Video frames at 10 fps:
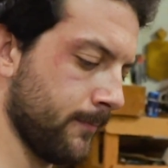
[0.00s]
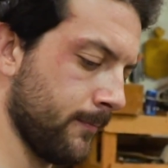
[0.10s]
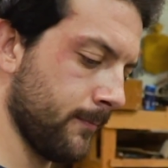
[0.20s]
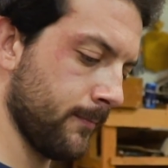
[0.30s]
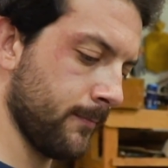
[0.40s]

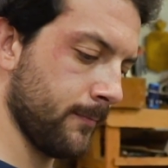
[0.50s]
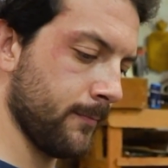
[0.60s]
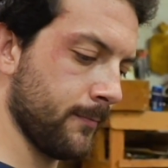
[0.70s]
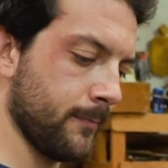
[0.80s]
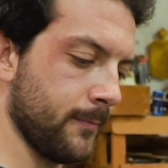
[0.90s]

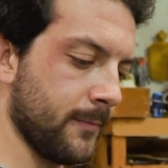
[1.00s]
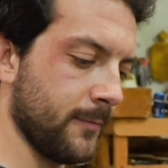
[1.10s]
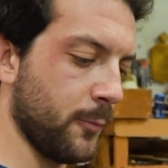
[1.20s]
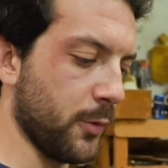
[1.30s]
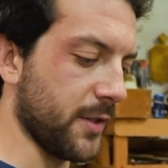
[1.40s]
stick
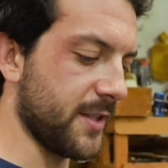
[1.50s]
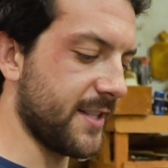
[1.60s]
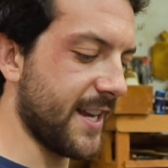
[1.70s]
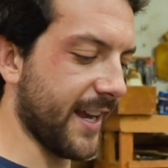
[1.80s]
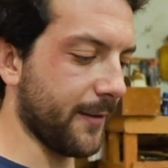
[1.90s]
with a
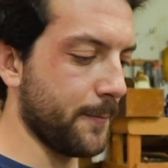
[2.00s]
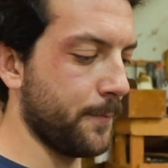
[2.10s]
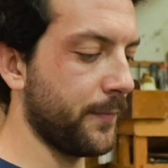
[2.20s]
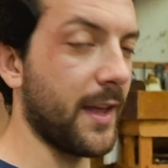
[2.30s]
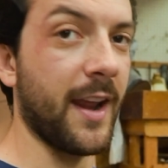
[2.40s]
stick
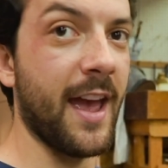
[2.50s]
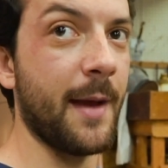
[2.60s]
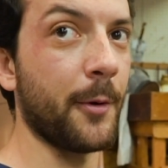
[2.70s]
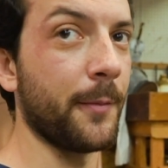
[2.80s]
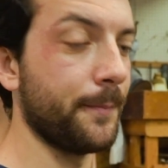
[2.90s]
and a
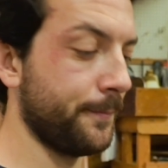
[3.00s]
hammer.